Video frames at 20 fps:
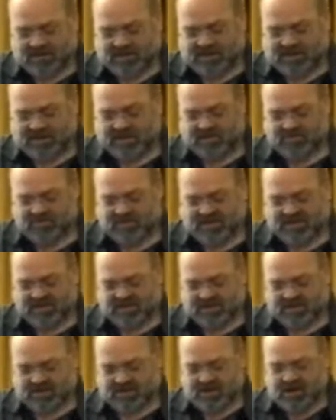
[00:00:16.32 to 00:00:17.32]
didn't
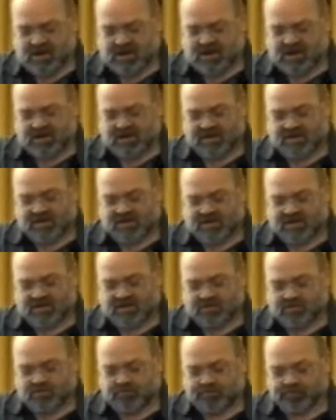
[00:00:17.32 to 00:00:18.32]
mention is that
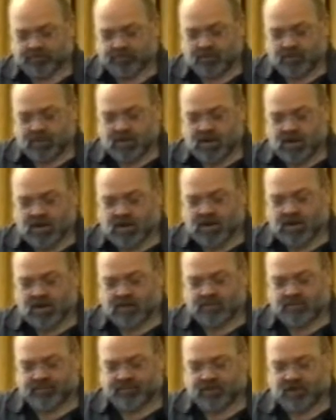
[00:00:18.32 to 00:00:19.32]

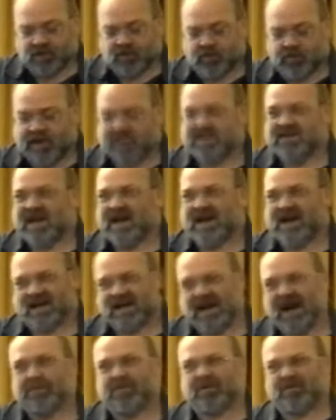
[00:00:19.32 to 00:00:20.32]
we actually had a
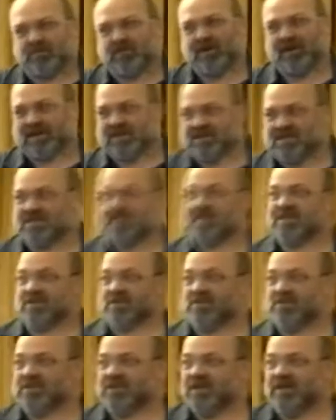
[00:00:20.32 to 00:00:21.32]
couple of billing
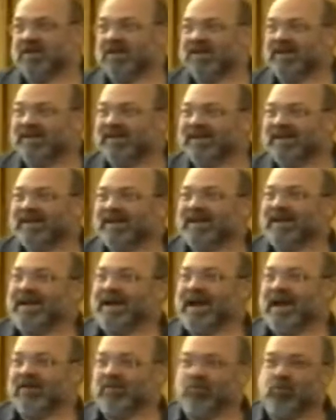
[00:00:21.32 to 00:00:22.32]
systems,
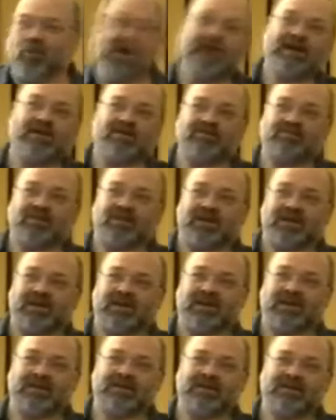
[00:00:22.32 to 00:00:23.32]
and one of
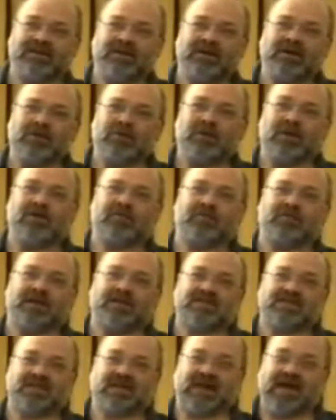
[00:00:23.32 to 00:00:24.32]
the
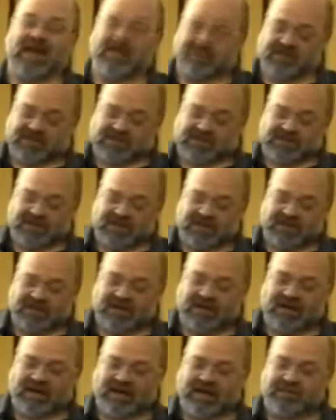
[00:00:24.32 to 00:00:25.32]
things that gave us
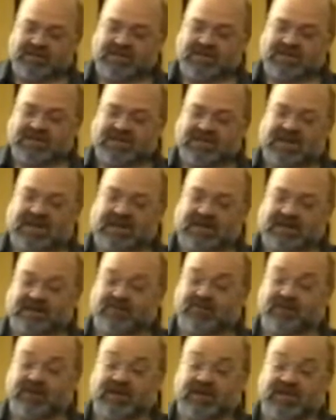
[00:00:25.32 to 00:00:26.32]
an impetus to get this
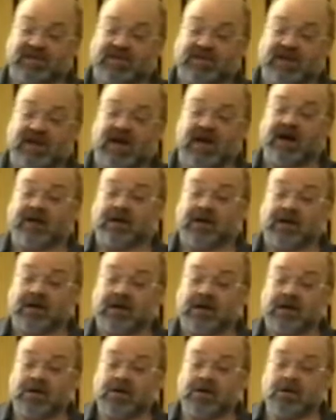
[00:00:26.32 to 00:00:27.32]
finished in a hurry
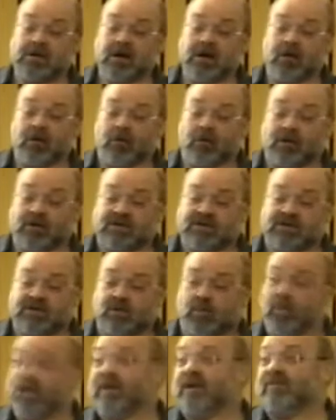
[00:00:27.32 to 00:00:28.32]
was that
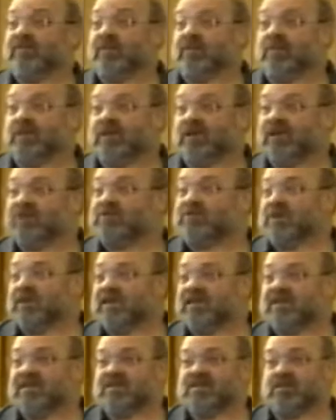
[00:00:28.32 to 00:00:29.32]
one of them literally
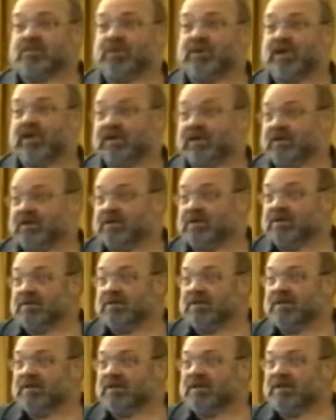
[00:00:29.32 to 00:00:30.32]
disappeared,
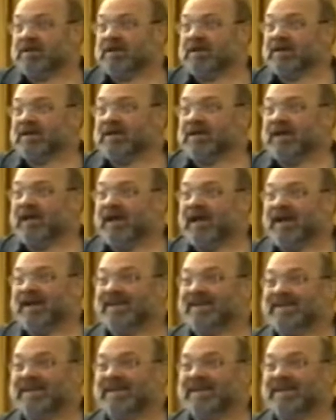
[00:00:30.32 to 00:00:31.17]
and